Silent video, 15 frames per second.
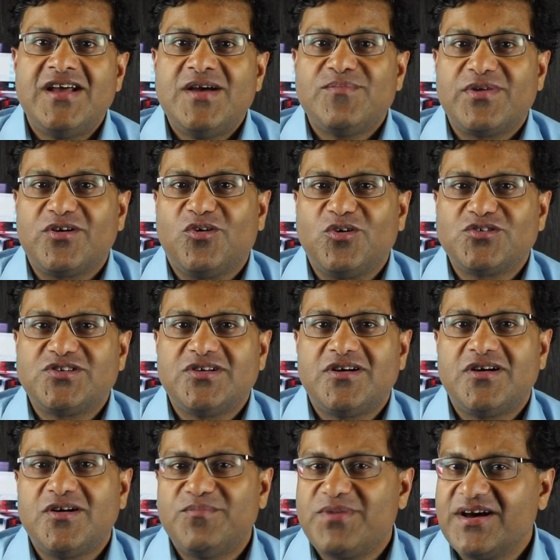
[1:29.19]
but also
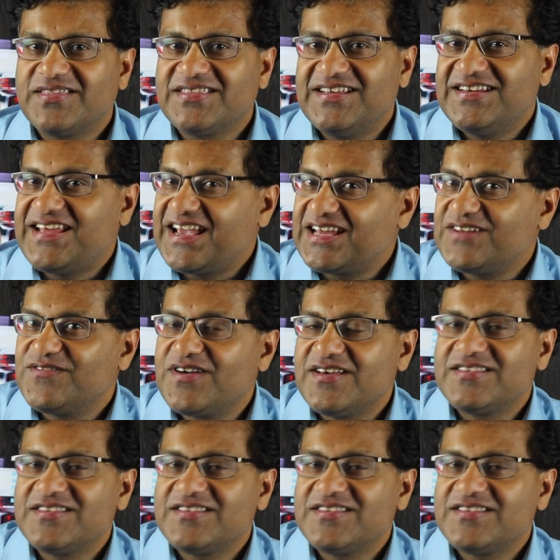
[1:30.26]
about the negative